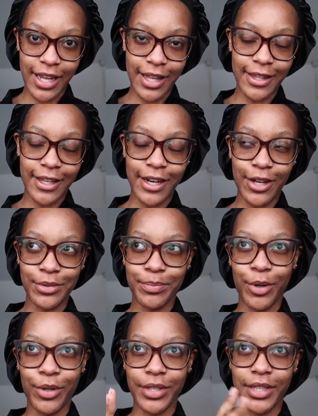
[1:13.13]
and then I'll
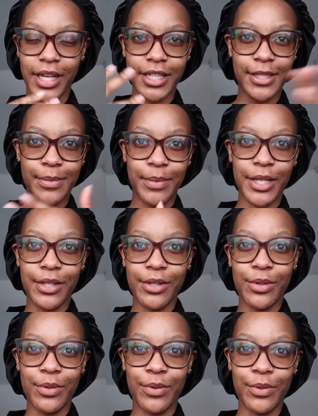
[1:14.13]
probably like speed
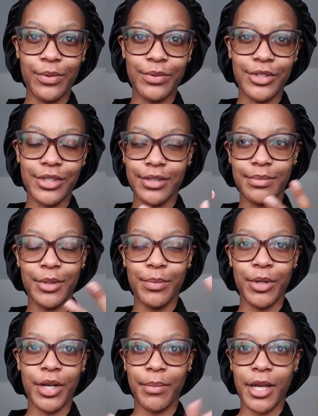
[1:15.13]
through just me
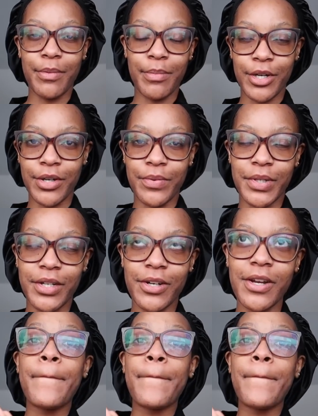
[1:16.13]
putting makeup on and whatnot.